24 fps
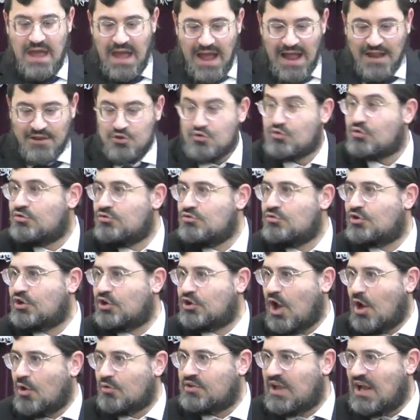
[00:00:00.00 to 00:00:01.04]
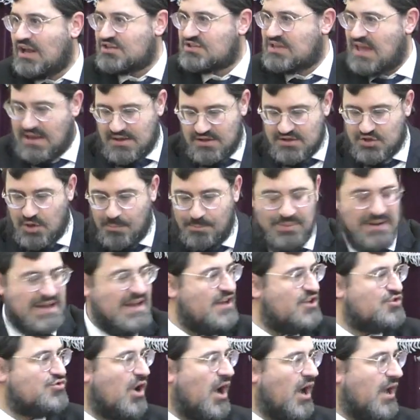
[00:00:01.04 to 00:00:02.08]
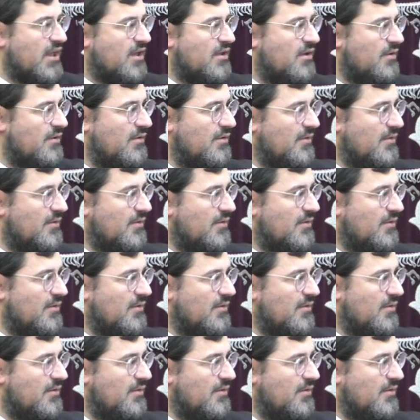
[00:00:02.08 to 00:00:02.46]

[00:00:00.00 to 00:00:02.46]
And you could go touch that, it's completely dry.